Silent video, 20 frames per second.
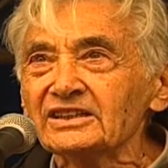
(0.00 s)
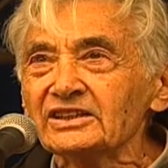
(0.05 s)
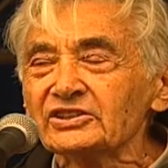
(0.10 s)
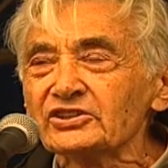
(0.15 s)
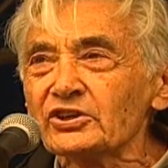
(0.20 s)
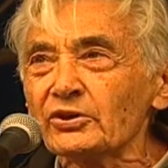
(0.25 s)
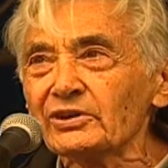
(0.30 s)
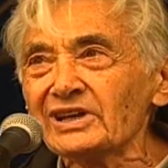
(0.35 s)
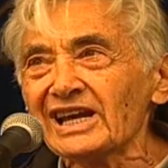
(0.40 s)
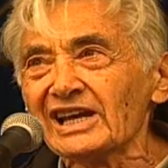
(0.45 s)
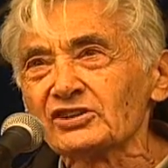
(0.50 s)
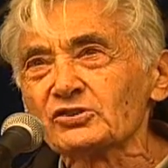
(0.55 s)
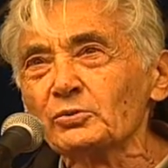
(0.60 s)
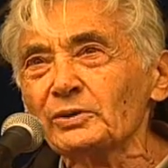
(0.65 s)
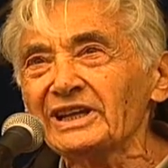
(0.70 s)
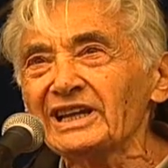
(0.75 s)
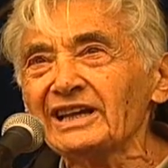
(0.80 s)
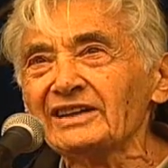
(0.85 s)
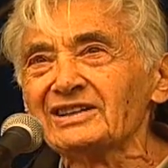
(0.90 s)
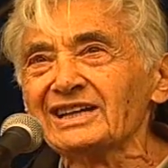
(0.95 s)
So yes,
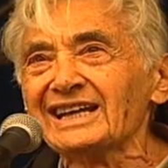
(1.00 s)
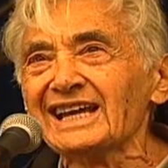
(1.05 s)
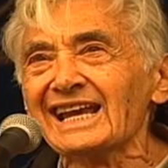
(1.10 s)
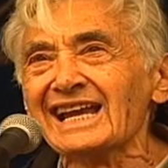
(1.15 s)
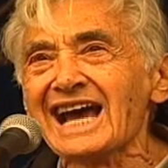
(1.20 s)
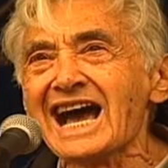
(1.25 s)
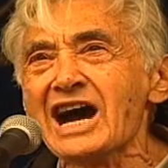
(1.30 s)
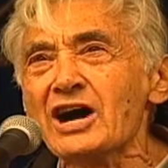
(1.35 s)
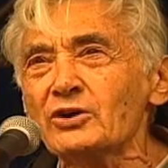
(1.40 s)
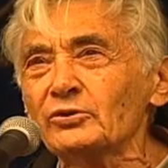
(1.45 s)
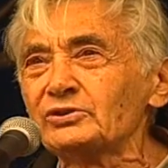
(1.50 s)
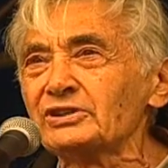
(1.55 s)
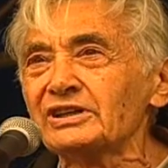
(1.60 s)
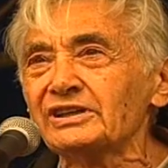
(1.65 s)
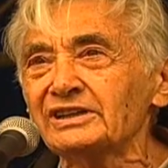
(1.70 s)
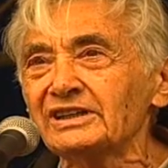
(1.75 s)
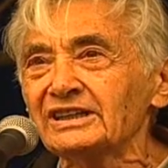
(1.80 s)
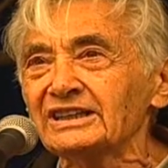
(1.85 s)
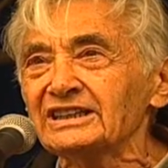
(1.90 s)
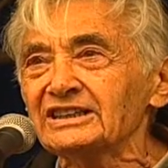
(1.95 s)
we need to get out.
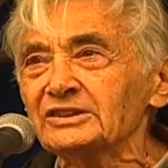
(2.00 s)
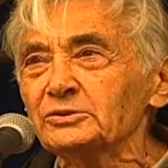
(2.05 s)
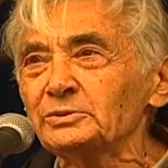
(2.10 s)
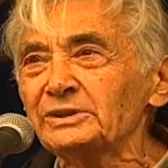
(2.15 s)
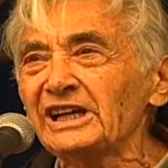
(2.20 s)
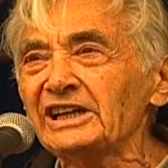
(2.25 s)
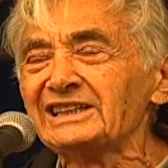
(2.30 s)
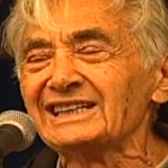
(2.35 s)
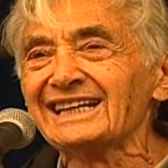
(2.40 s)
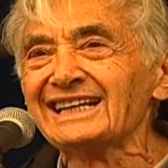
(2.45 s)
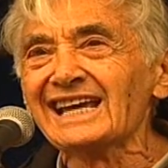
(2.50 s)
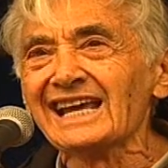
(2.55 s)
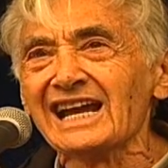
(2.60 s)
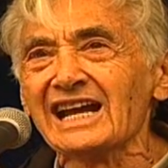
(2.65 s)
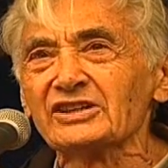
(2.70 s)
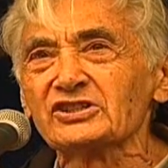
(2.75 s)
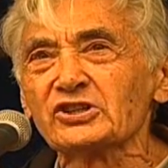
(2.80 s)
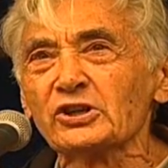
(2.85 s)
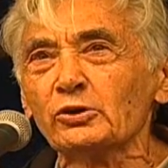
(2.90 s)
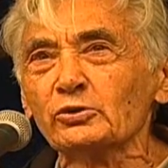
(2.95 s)
We need to get
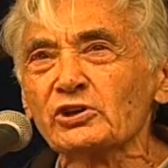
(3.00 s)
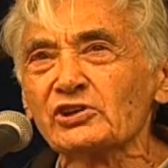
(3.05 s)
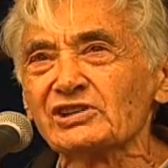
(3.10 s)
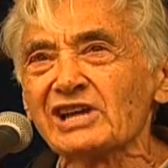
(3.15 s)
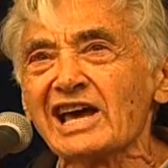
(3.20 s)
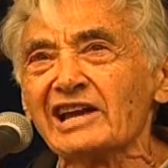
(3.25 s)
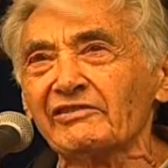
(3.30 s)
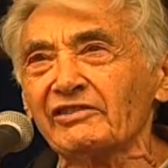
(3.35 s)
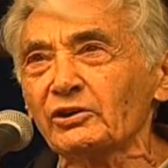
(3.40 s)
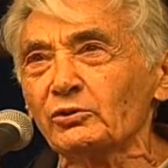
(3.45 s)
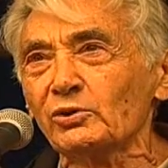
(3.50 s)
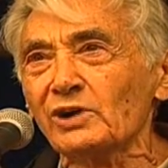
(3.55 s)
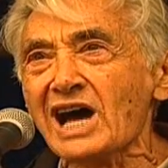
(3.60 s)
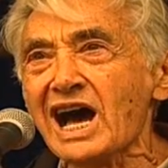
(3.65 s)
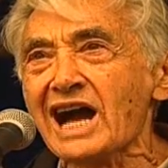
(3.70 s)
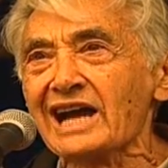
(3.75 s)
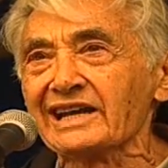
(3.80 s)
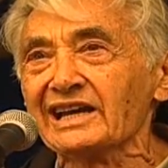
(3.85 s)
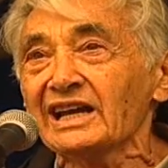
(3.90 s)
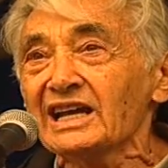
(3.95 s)
our soldiers out of
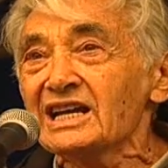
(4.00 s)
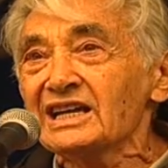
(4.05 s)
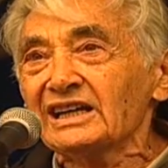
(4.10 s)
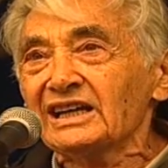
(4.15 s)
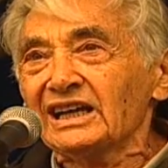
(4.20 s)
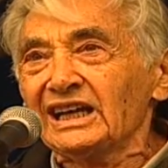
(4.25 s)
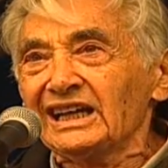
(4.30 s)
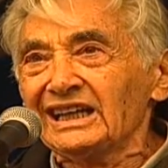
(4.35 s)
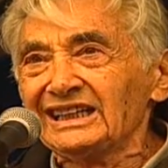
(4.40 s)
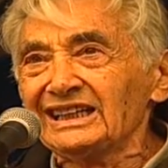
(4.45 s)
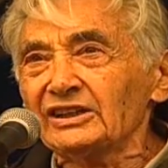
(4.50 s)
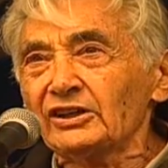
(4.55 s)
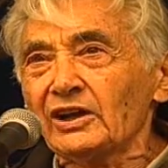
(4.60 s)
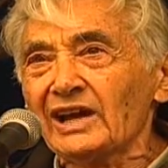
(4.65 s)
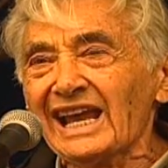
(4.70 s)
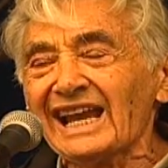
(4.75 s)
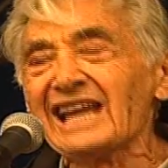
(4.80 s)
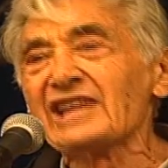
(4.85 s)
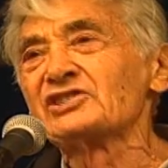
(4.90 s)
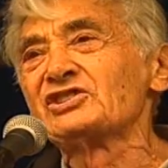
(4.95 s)
Iraq. You know,
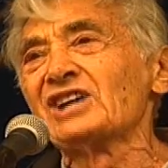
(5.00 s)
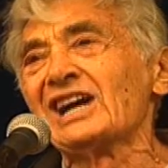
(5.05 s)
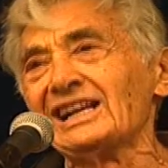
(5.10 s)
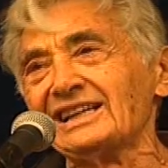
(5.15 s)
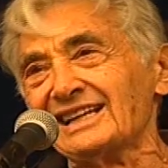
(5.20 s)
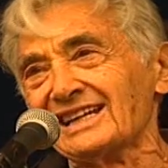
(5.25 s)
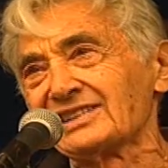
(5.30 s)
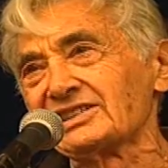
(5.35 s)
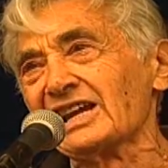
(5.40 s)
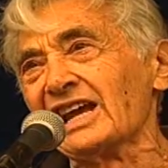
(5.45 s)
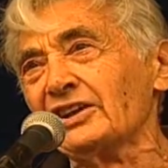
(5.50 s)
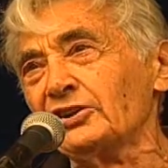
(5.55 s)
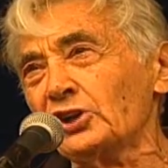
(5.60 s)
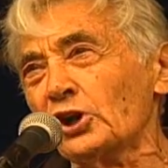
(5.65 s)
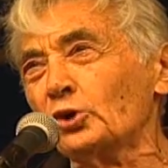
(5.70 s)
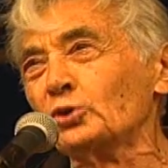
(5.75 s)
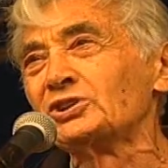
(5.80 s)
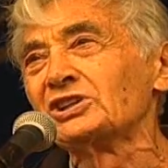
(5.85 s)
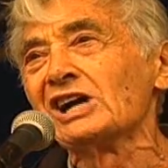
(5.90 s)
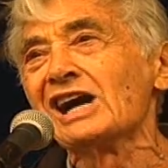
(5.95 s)
and as Dahlia said,
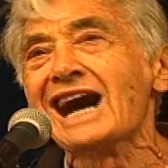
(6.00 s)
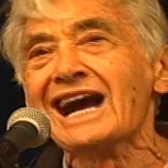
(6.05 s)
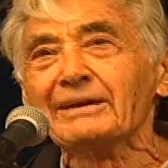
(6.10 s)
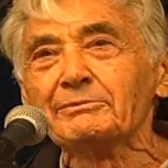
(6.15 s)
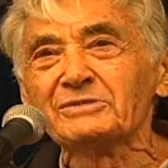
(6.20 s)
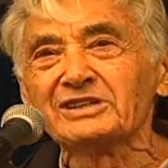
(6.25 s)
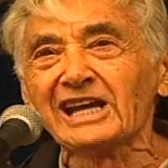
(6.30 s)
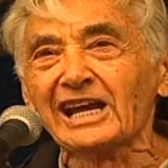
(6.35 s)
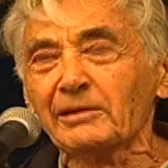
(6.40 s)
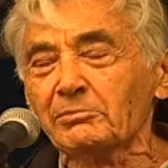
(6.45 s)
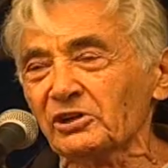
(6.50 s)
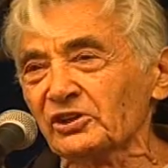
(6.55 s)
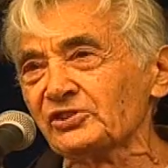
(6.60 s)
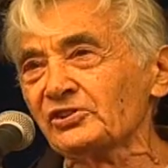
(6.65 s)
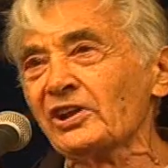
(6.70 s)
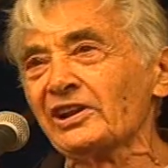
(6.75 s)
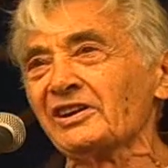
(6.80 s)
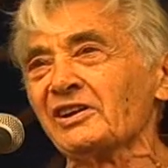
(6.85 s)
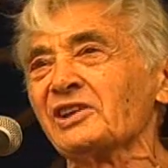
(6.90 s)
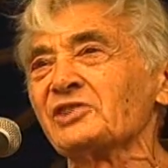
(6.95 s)
no timetables,
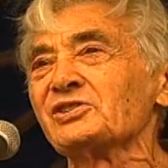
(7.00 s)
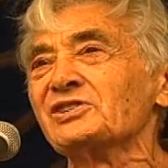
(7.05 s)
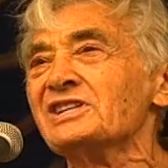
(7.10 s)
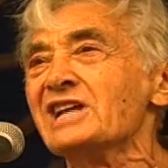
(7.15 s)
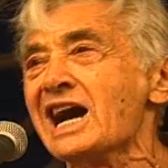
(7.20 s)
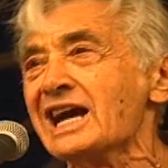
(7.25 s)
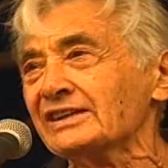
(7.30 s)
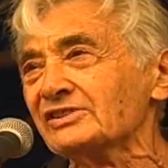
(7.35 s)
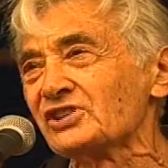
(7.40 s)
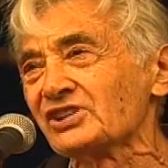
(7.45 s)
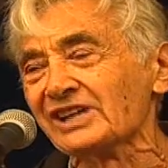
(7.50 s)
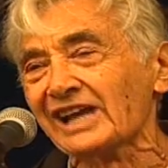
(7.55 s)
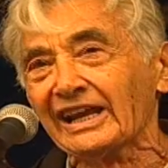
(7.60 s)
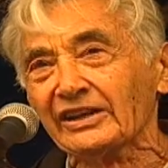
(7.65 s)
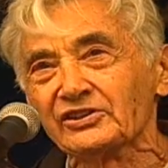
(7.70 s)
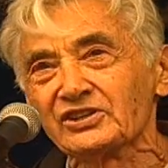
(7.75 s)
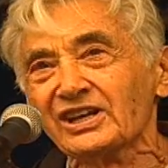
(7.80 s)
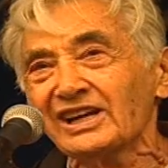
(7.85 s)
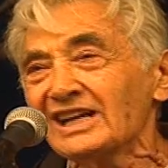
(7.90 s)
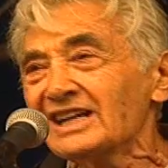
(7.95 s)
none of this
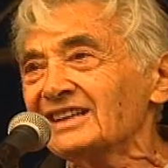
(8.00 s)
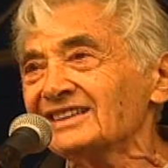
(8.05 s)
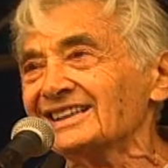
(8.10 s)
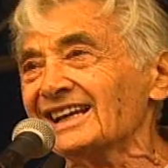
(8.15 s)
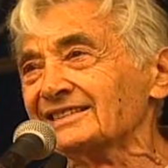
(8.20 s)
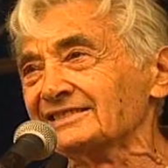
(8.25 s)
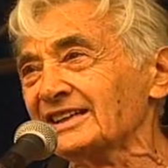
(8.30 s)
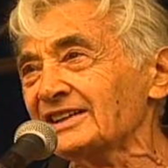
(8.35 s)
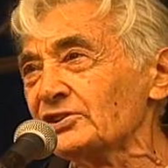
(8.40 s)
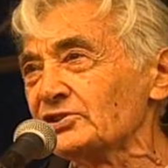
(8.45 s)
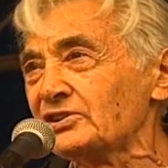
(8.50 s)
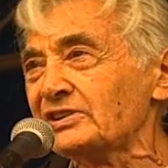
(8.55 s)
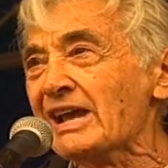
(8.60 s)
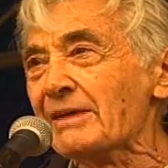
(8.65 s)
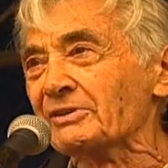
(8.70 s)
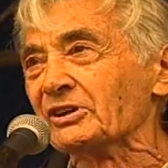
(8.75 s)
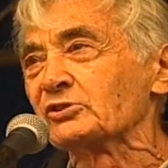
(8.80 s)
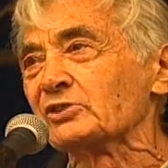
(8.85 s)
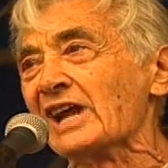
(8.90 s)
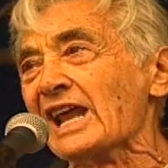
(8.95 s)
nonsense that these
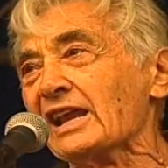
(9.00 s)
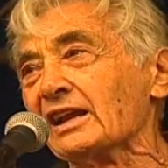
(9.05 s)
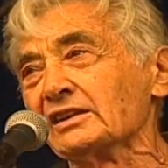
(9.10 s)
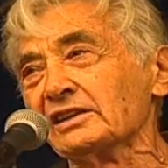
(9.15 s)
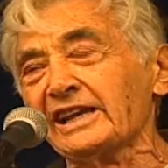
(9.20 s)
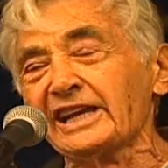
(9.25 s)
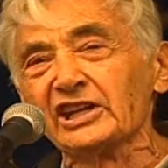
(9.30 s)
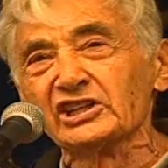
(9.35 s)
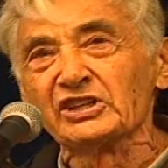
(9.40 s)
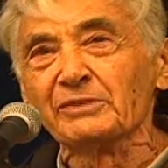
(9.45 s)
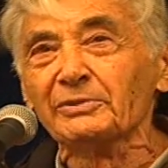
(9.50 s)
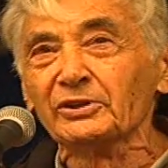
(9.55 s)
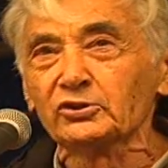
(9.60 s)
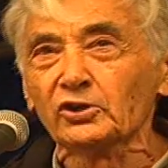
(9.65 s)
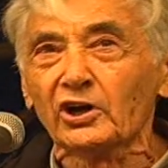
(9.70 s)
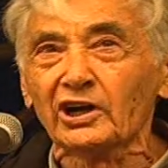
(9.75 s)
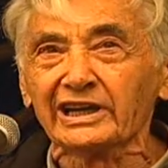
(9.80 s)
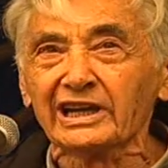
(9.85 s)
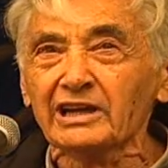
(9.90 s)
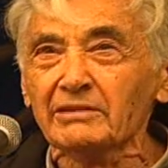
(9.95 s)
Democratic leaders have been
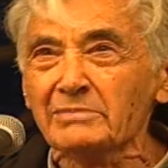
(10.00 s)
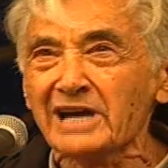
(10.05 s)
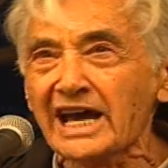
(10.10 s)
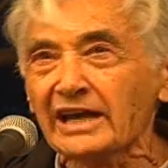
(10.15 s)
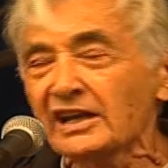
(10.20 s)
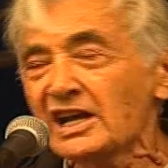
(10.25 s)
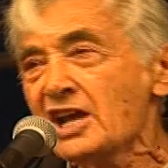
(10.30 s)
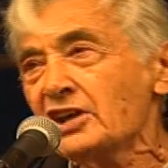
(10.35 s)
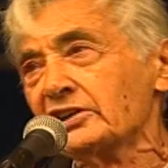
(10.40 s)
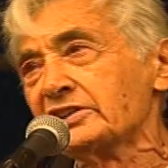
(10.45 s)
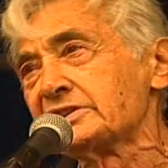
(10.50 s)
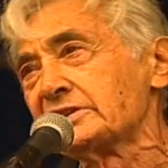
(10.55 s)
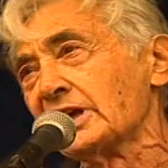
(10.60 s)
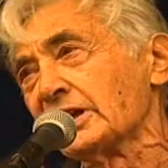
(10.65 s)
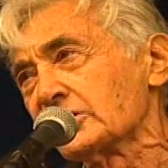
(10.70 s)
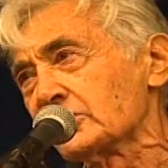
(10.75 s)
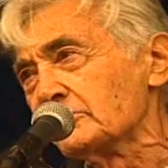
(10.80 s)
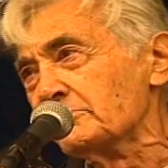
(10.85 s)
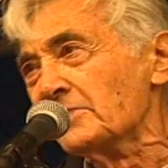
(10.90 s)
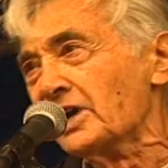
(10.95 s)
talking about,
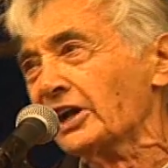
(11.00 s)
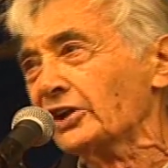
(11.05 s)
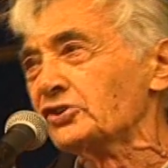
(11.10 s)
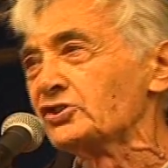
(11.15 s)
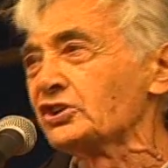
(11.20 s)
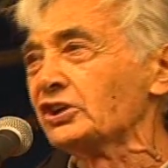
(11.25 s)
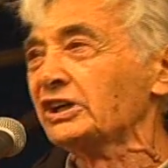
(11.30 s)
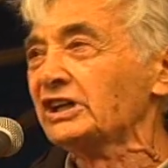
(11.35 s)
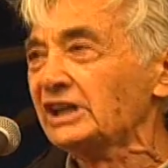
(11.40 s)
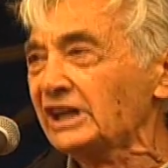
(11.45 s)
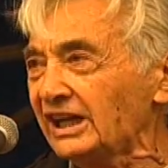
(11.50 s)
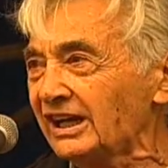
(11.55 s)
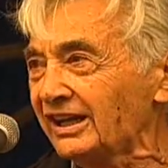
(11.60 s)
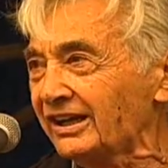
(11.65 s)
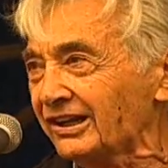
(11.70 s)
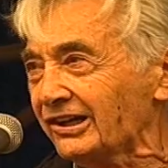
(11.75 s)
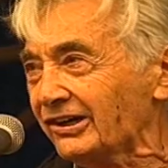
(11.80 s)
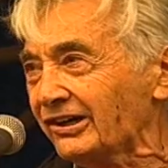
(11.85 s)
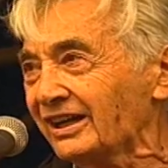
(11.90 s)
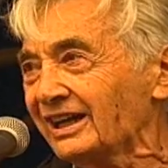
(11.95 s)
6 months, a
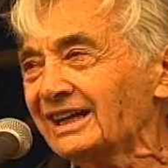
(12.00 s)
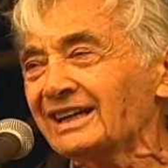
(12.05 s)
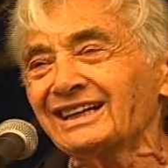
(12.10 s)
year.